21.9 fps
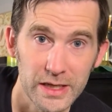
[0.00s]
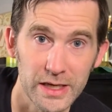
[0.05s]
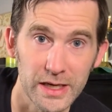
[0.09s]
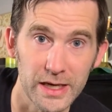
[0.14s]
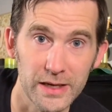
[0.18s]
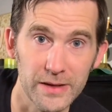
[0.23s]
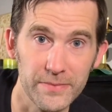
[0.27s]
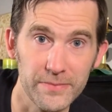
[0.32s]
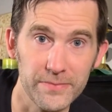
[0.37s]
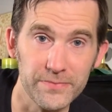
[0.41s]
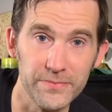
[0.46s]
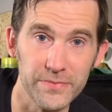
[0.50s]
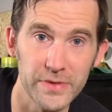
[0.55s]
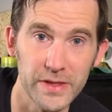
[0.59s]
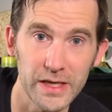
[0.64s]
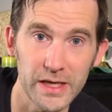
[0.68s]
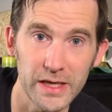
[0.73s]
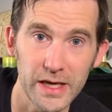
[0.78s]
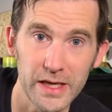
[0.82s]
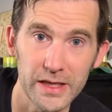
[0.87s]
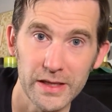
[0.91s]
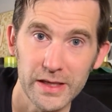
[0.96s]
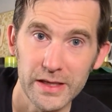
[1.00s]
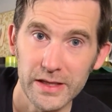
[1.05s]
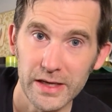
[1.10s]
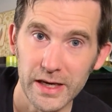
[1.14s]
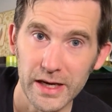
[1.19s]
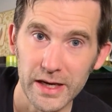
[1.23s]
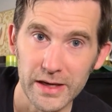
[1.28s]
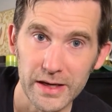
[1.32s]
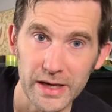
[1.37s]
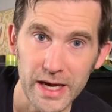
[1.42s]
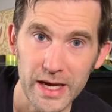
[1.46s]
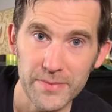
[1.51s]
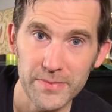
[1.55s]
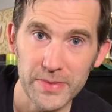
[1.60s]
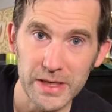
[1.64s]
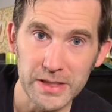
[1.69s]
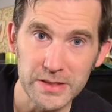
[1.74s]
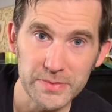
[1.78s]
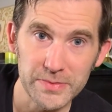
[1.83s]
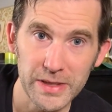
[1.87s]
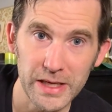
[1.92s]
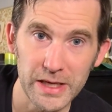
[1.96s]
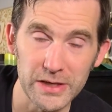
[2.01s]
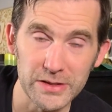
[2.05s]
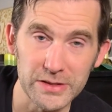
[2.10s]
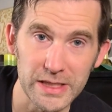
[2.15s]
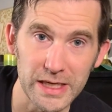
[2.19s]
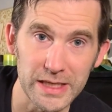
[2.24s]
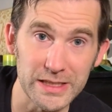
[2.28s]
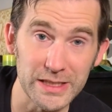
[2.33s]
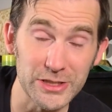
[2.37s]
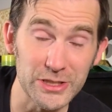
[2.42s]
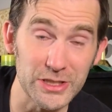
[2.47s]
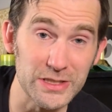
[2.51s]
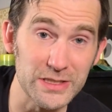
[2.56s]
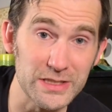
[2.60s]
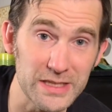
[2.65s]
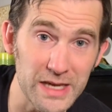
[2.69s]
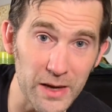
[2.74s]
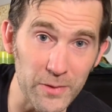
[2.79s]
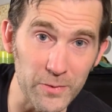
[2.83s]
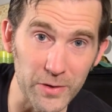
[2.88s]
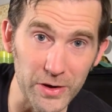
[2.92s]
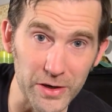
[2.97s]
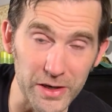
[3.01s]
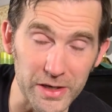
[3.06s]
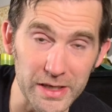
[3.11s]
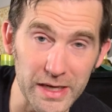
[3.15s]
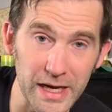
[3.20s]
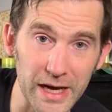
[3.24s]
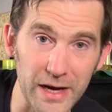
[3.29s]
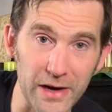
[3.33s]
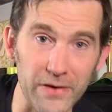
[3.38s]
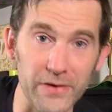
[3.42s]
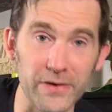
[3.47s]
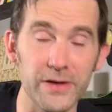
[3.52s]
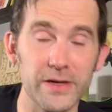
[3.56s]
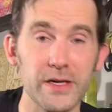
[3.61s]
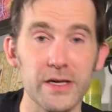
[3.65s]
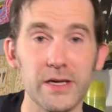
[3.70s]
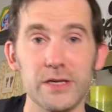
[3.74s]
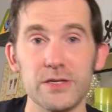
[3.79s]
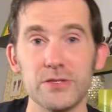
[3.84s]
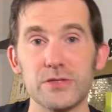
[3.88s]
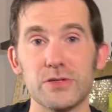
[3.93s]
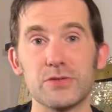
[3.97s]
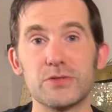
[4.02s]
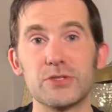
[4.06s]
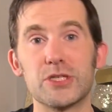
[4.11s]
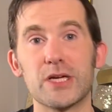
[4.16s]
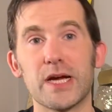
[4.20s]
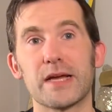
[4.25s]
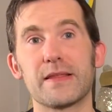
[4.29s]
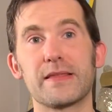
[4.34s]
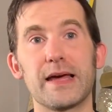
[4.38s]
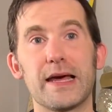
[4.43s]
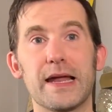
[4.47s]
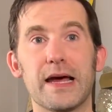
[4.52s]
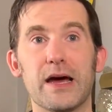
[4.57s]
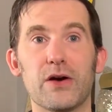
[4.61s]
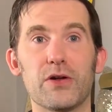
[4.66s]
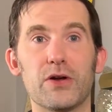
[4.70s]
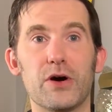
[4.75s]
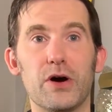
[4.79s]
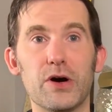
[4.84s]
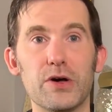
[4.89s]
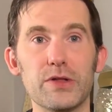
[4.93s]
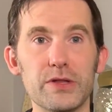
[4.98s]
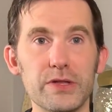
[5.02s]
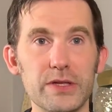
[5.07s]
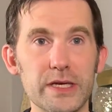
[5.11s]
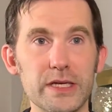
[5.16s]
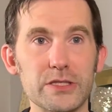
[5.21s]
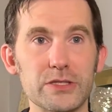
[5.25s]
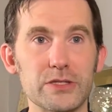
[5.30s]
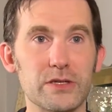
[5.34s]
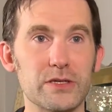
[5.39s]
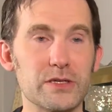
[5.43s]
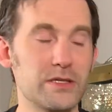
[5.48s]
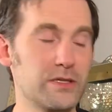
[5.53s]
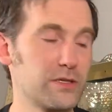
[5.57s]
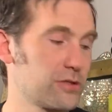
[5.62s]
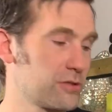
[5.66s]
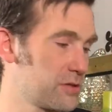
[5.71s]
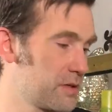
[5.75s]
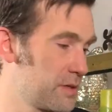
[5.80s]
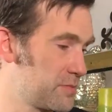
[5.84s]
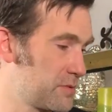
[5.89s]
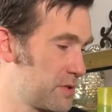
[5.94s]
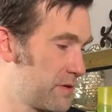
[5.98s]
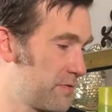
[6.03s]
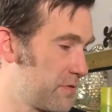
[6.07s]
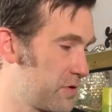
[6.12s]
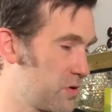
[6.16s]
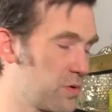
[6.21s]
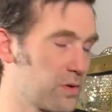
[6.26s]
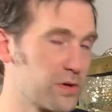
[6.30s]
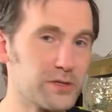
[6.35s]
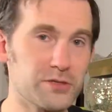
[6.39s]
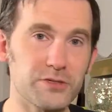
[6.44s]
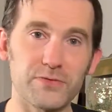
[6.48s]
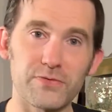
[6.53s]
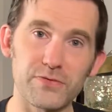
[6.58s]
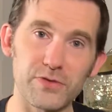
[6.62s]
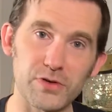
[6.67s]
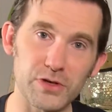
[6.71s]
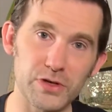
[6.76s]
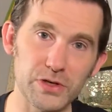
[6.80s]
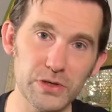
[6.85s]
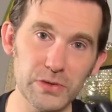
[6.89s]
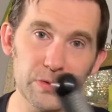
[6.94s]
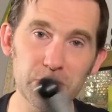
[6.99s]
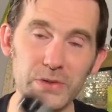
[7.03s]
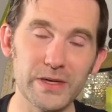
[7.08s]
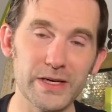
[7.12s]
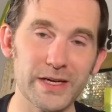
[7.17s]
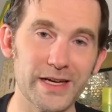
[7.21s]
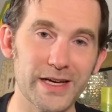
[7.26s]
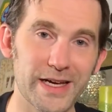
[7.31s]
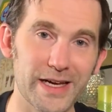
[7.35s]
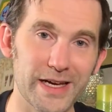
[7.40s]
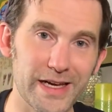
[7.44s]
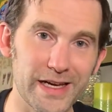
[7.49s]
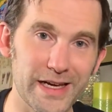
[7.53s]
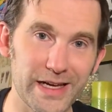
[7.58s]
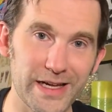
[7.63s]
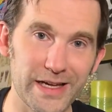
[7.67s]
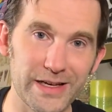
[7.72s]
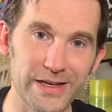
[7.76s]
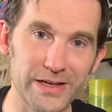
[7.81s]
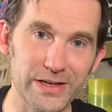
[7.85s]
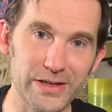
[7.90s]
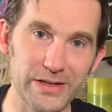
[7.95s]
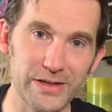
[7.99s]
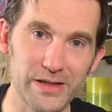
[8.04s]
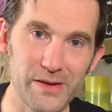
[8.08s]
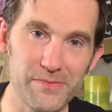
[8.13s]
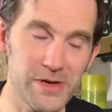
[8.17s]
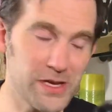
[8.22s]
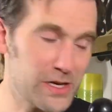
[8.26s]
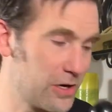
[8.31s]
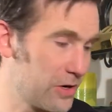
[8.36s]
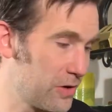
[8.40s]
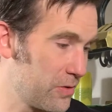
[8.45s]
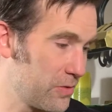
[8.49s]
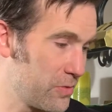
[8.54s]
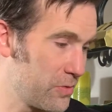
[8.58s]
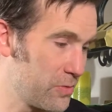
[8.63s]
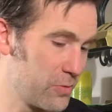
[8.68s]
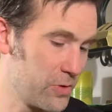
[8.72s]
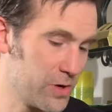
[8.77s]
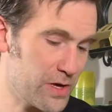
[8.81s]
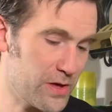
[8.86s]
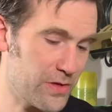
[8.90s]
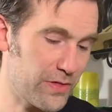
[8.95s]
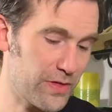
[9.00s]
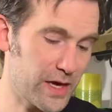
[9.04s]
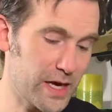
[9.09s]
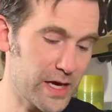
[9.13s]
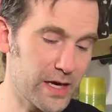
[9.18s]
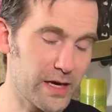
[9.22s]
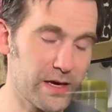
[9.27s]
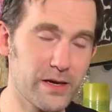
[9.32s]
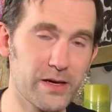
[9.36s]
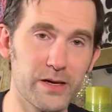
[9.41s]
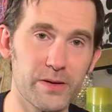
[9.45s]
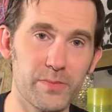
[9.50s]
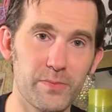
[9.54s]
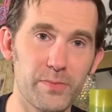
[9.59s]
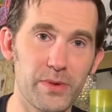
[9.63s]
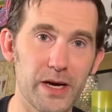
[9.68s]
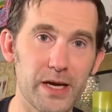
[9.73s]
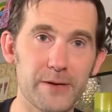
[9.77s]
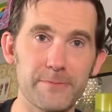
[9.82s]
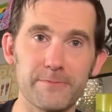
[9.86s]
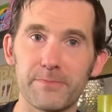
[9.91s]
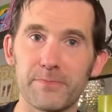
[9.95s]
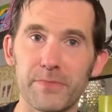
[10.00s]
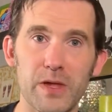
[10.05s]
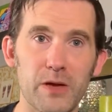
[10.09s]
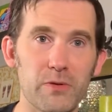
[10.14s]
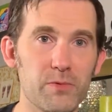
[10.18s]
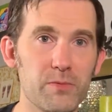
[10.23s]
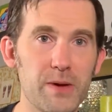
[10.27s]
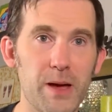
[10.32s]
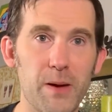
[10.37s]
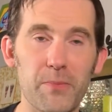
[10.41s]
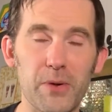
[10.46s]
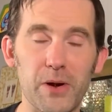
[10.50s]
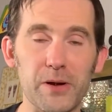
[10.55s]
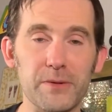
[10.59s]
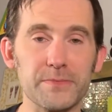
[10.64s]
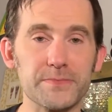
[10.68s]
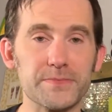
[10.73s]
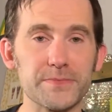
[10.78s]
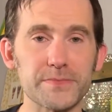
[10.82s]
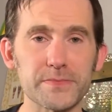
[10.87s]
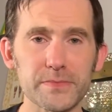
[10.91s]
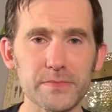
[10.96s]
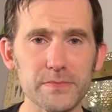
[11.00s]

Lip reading: the Apex Piano Technicians Network now. So check that out. All the links are in the description, of course, for you. And let me know what you think. But remember,